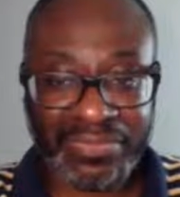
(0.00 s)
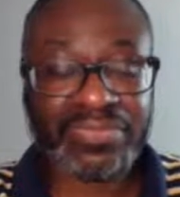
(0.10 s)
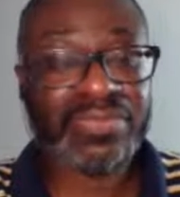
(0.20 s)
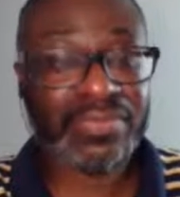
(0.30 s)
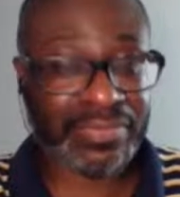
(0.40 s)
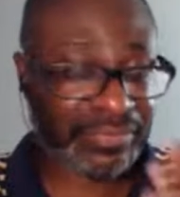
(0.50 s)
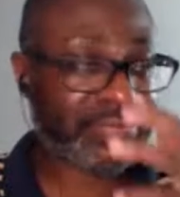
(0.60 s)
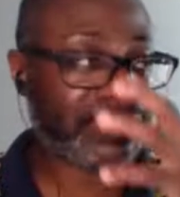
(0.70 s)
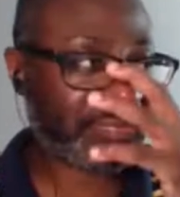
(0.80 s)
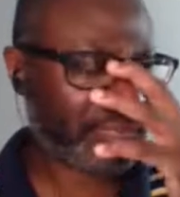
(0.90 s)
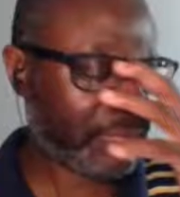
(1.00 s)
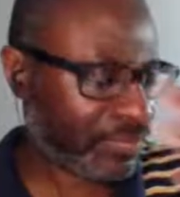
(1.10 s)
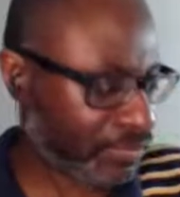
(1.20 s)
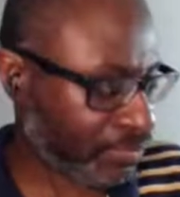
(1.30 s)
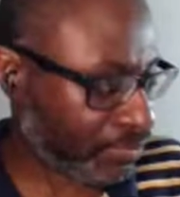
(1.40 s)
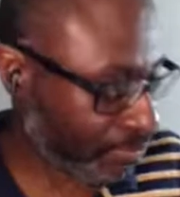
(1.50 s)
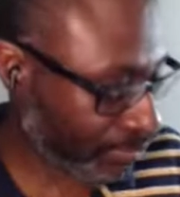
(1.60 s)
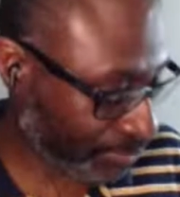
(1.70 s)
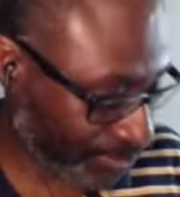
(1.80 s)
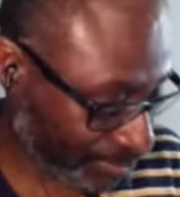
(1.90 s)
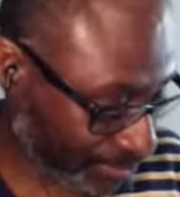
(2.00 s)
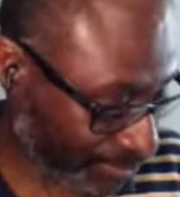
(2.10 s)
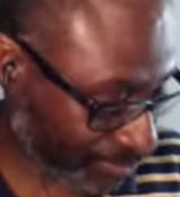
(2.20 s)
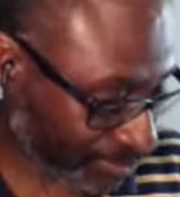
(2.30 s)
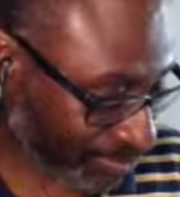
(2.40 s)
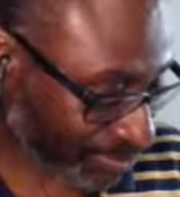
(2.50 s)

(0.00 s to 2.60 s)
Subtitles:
Just say, "Oops, let me